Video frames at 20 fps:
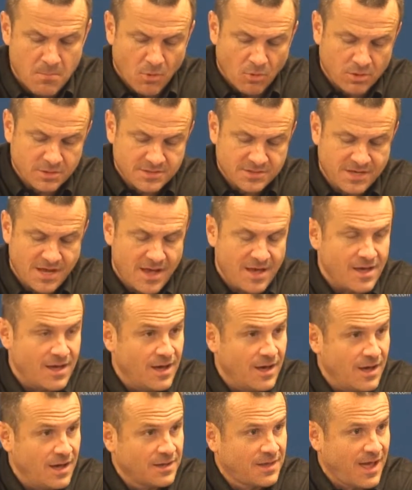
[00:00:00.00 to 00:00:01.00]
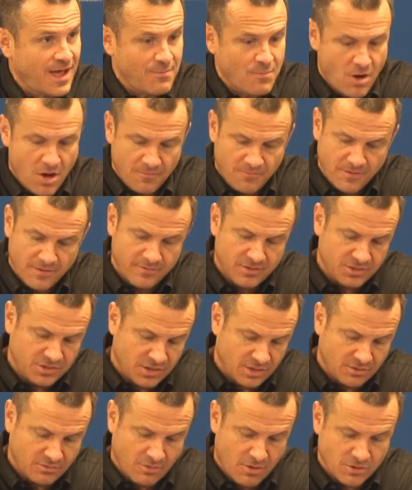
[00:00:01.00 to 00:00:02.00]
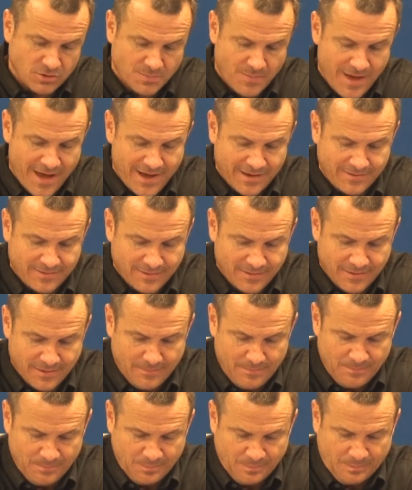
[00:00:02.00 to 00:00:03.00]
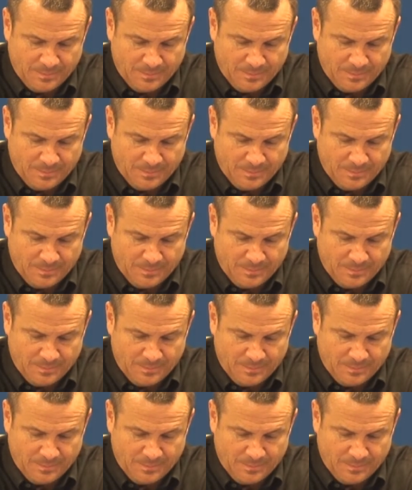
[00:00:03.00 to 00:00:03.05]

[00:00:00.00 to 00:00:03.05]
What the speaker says: Morris came off of it. She throws back to